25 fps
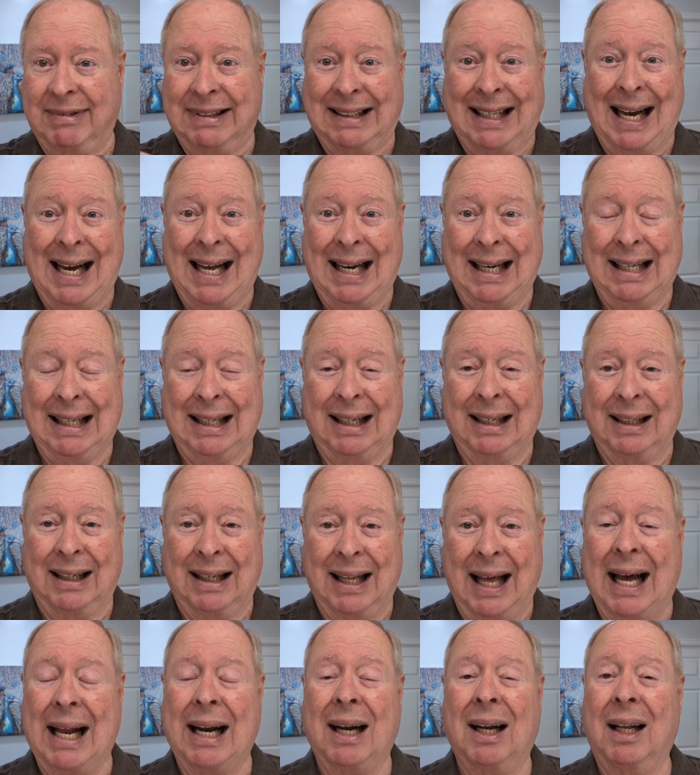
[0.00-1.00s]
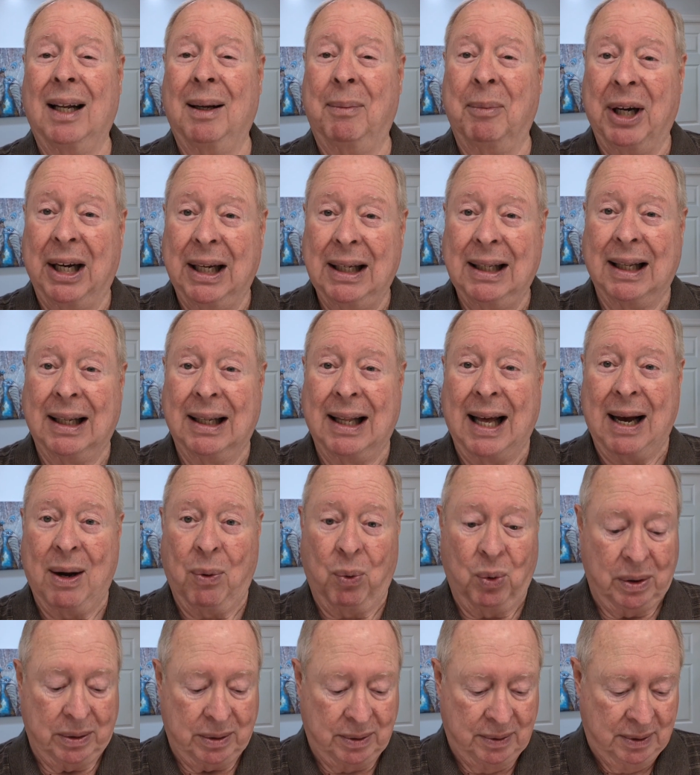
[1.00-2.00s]
That did it. That eliminated
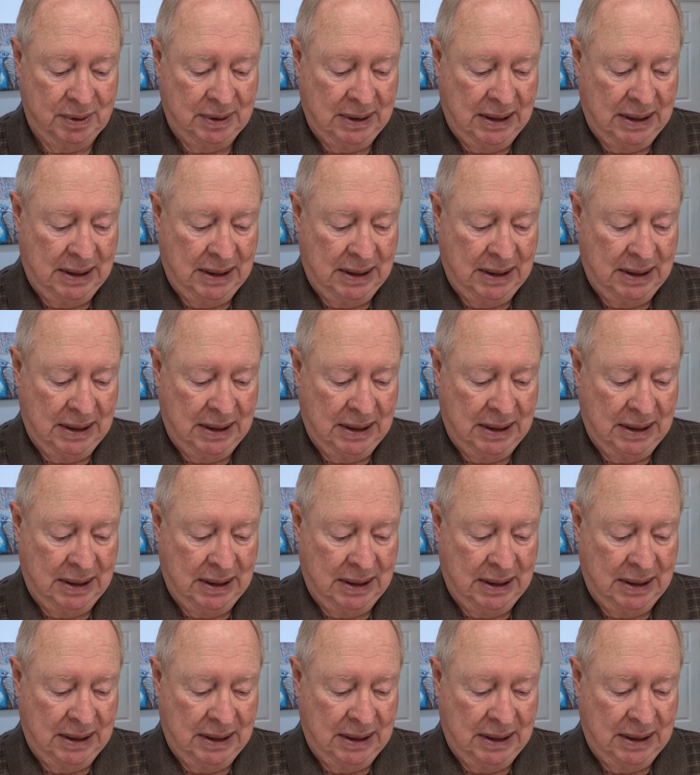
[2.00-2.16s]
that one.